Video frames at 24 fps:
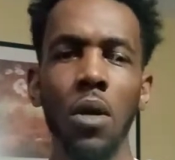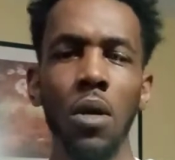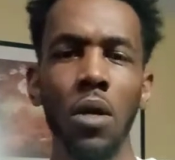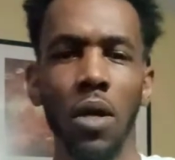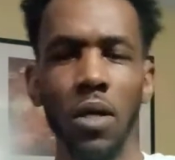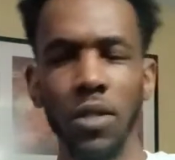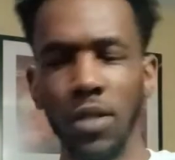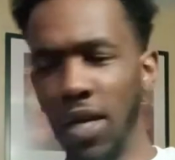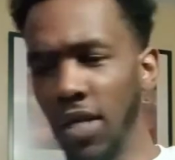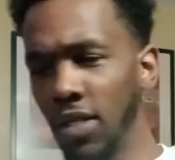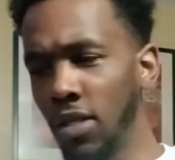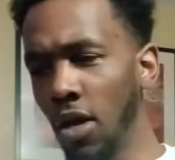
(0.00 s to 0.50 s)

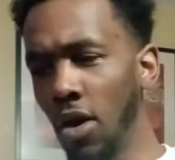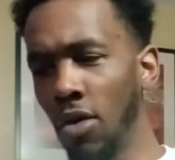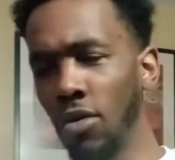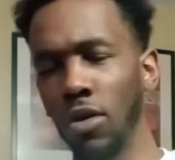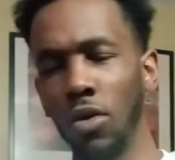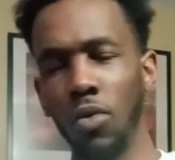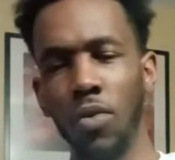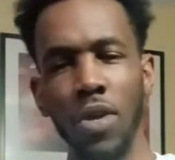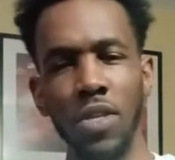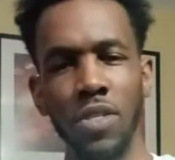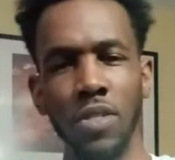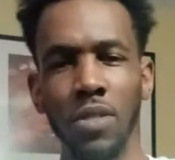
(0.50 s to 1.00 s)
But that's all the
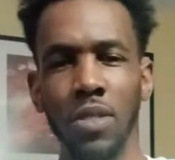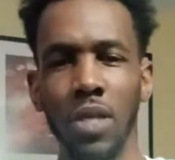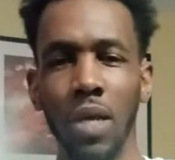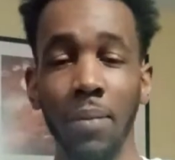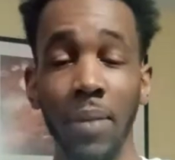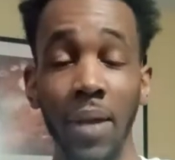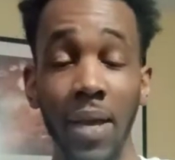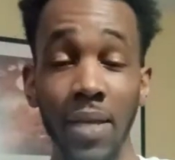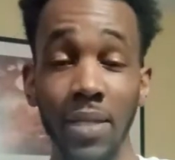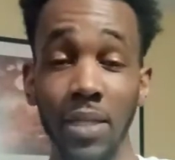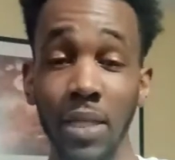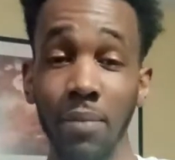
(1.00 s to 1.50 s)
questions I'm
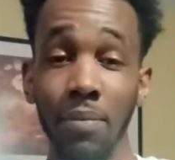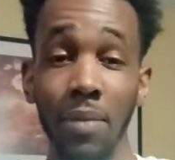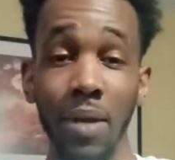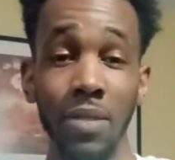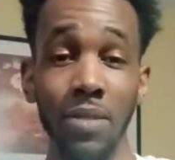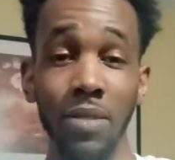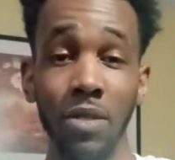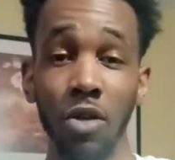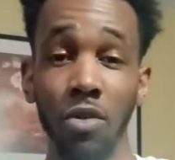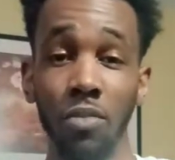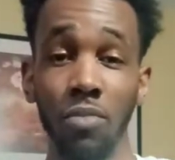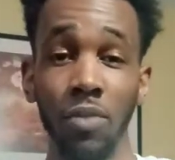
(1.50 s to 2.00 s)
asking
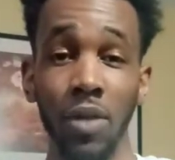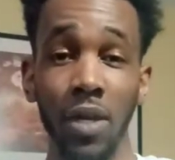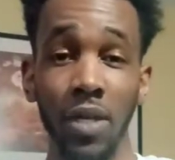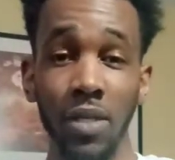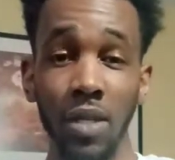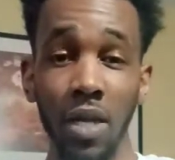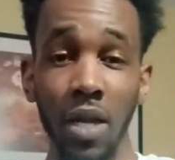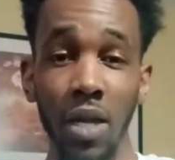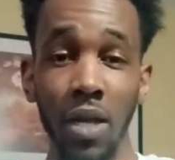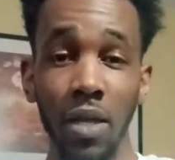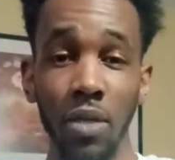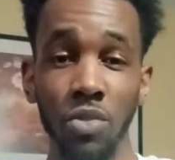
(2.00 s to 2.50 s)
myself right
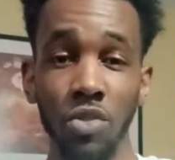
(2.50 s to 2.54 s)
now.